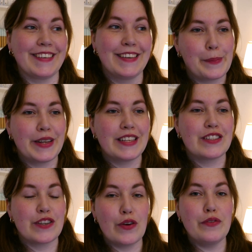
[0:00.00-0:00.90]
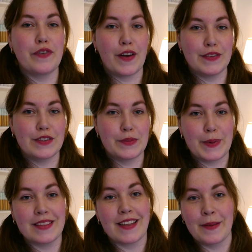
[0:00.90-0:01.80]
But it's so fun to
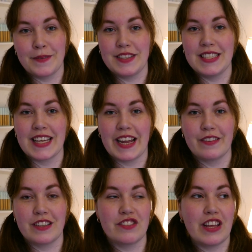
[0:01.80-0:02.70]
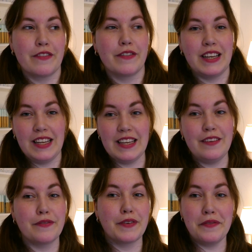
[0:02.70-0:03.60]
spend time with these characters. They really
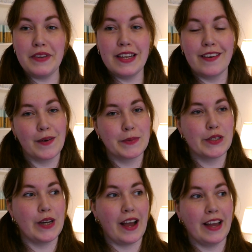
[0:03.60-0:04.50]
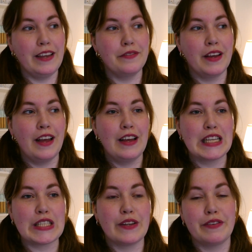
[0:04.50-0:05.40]
vividly come to life.
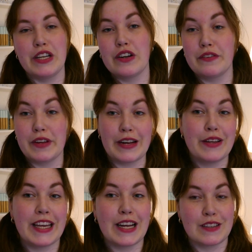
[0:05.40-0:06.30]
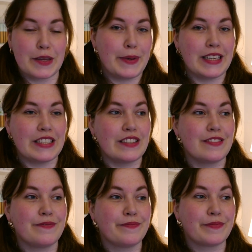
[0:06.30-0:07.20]
So if you are a very character based
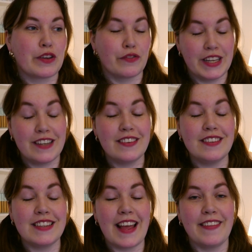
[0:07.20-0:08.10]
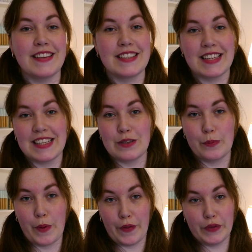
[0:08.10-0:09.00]
reader, then this is
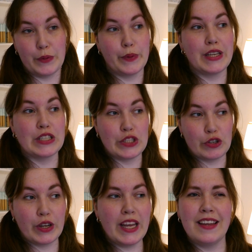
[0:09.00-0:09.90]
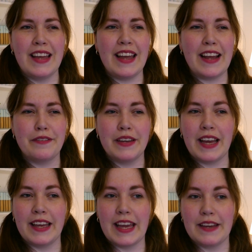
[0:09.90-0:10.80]
one you will enjoy. Again, I think
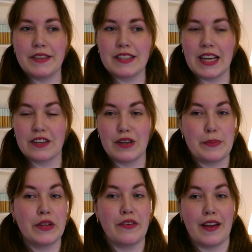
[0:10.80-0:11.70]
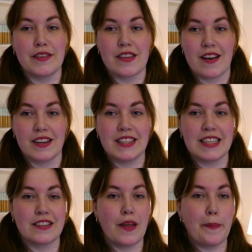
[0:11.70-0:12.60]
I gave this like 3.5 stars.
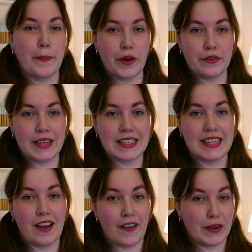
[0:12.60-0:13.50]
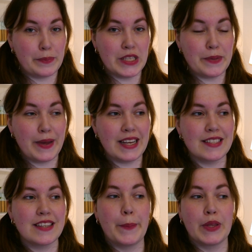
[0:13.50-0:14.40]
It's not perfect in other
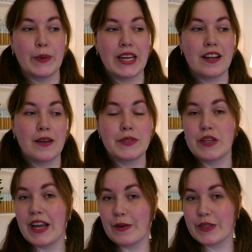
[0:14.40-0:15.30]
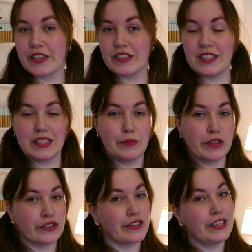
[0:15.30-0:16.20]
respects, but when it comes to characters, this book
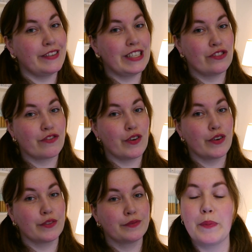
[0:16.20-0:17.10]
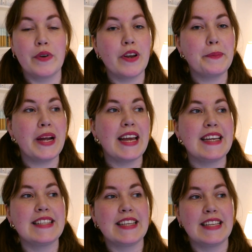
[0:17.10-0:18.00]
is really strong. Mood number
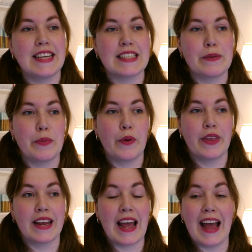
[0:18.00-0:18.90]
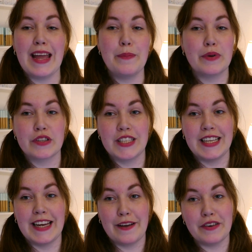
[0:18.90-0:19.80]
18 is a mood that I am personally
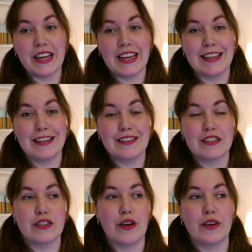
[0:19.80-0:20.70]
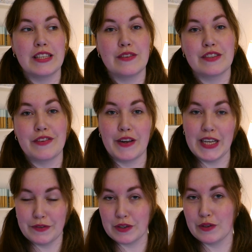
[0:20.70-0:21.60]
never in, so this was very
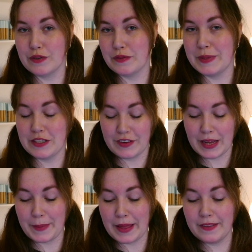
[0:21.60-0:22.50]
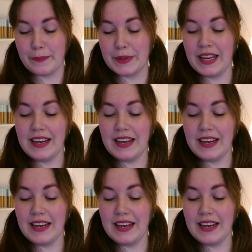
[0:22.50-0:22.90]
difficult for me to recommend, but that